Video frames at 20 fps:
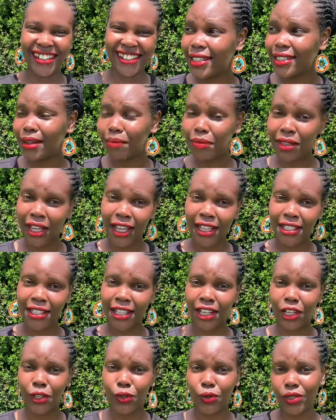Something else
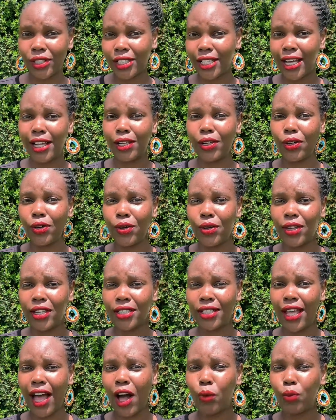that I don't tell you
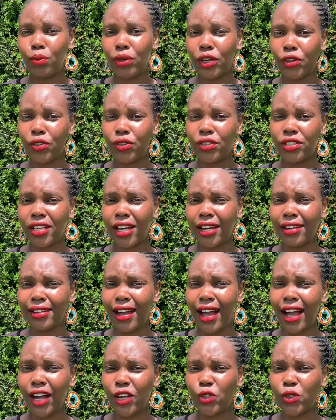is how periods can
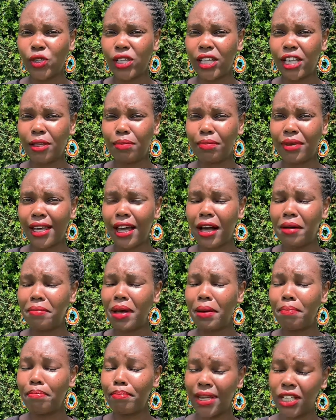actually become
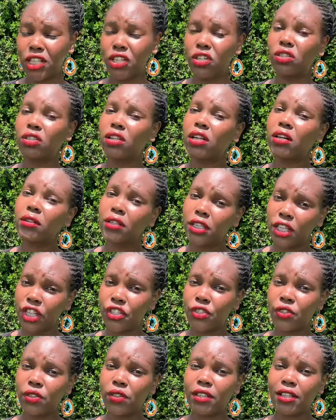a medical
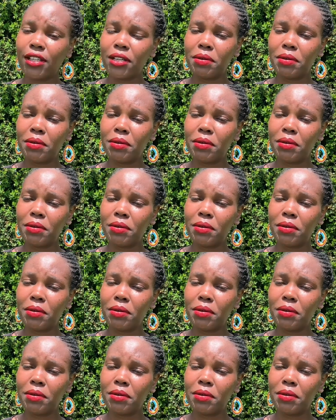condition.